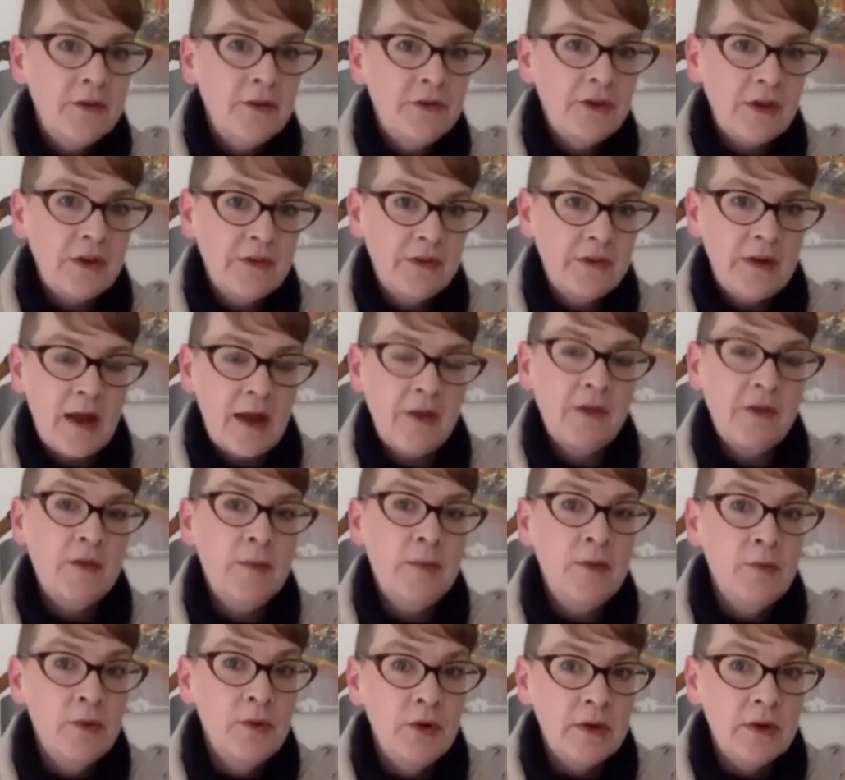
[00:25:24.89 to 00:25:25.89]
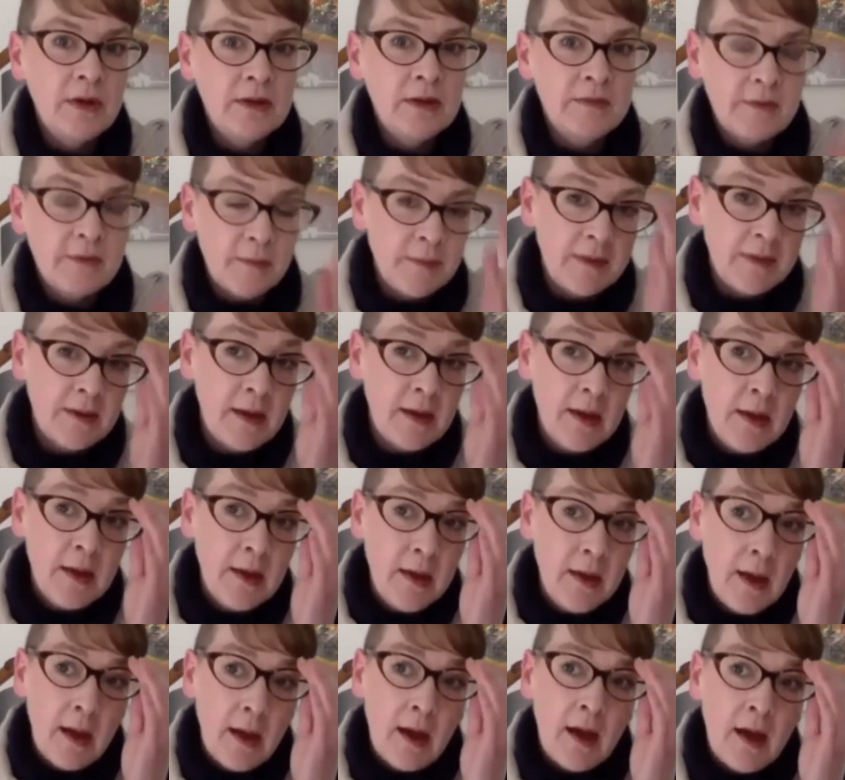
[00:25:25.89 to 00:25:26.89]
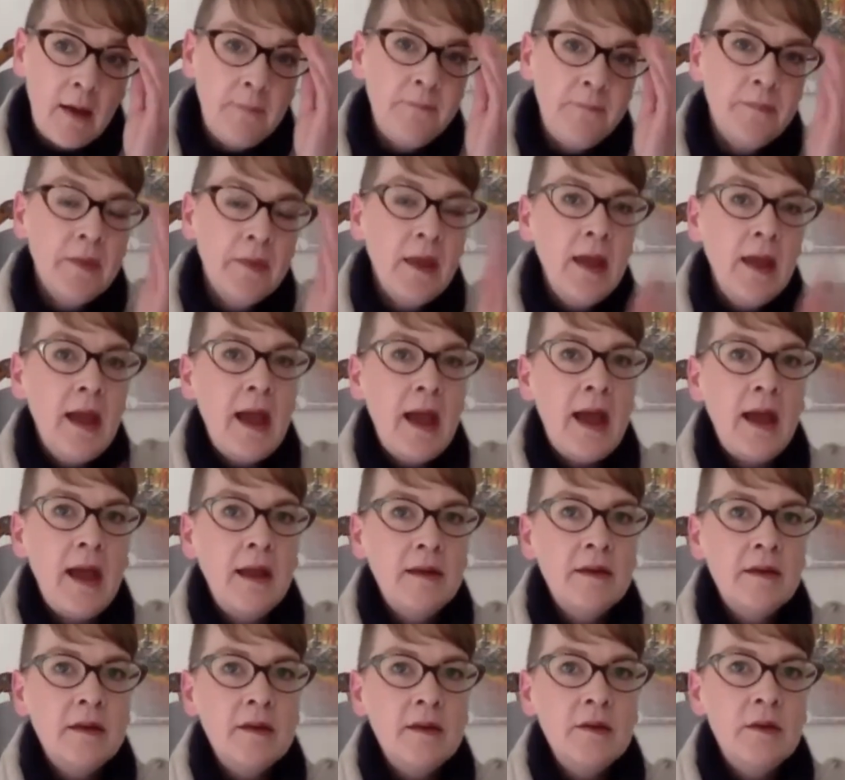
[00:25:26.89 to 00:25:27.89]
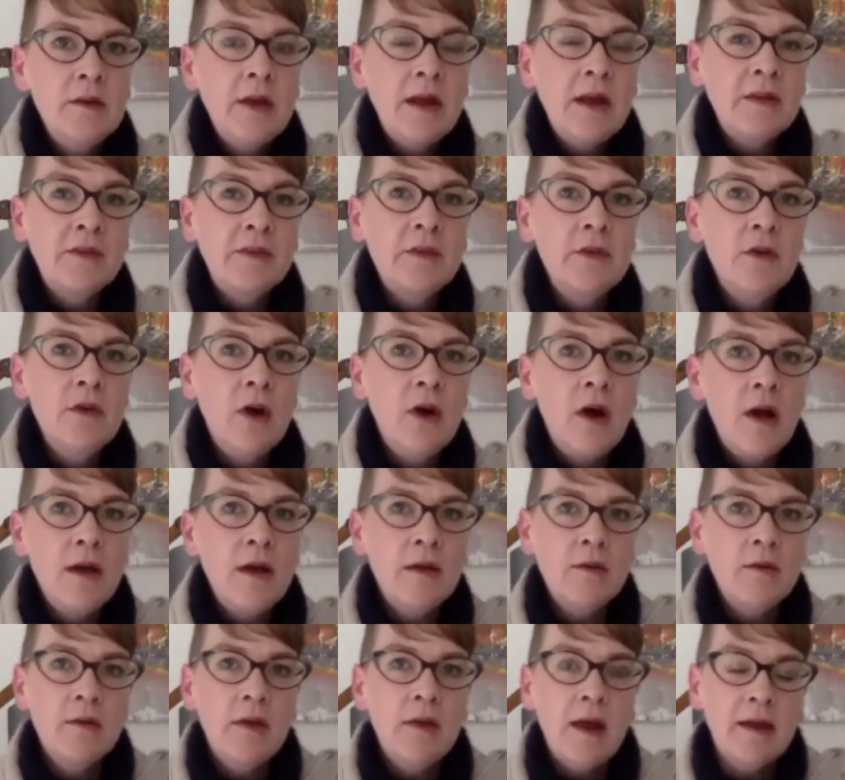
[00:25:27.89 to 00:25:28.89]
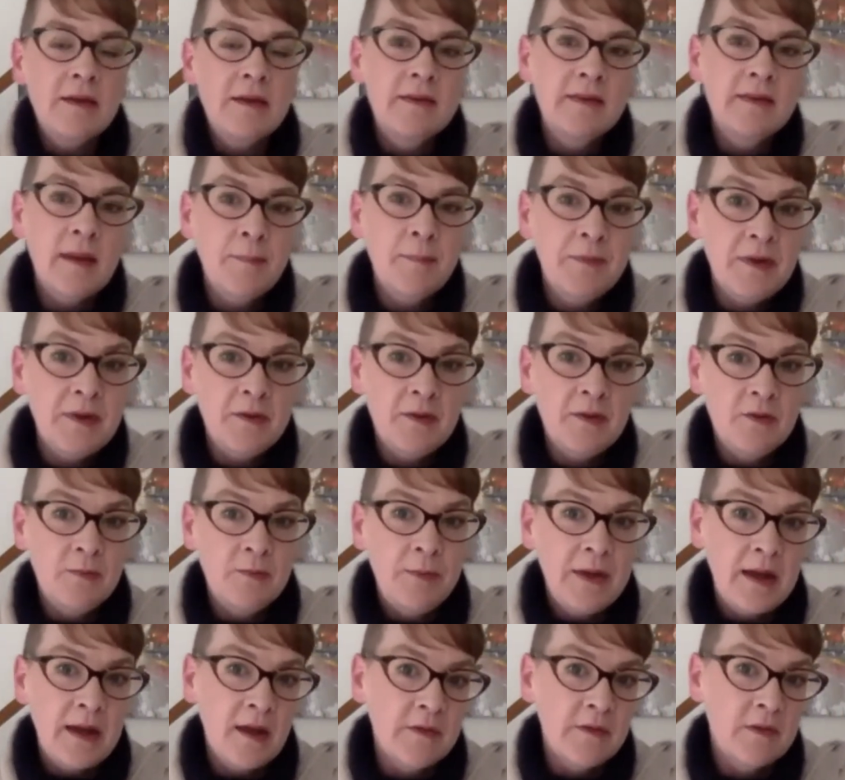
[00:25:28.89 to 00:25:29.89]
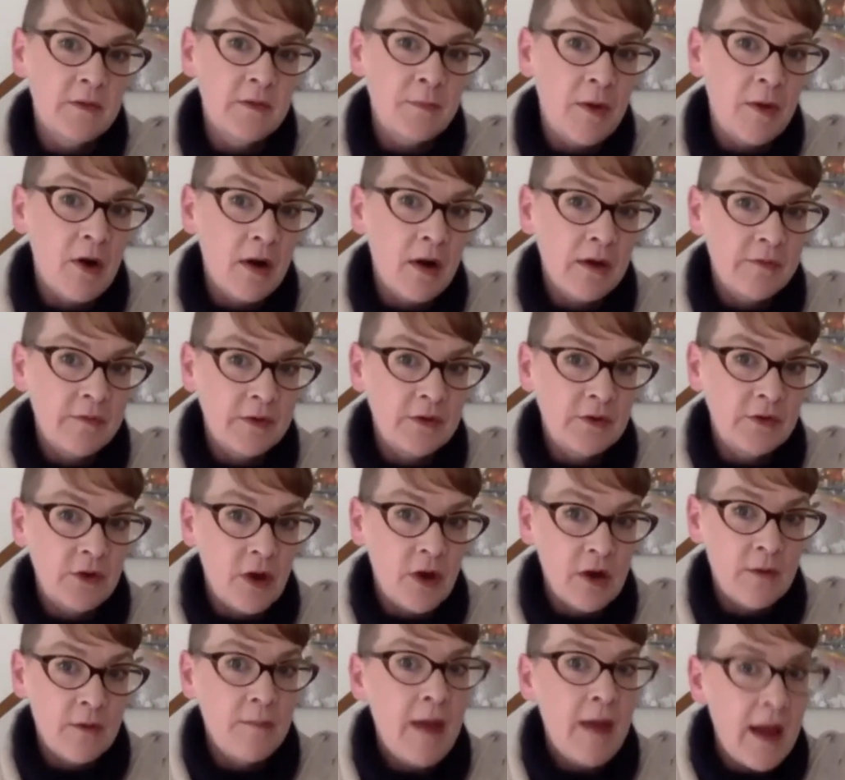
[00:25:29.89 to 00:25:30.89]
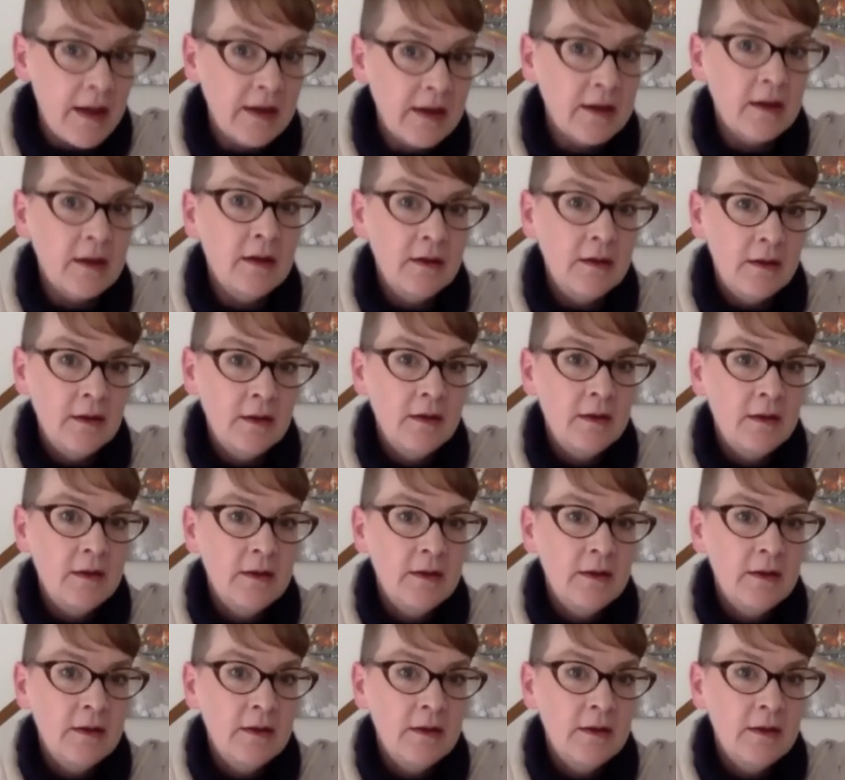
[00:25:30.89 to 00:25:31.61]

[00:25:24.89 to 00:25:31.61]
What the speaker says: It's just it has to be rooted in something. And it's not accepted because it's part of a dogmatic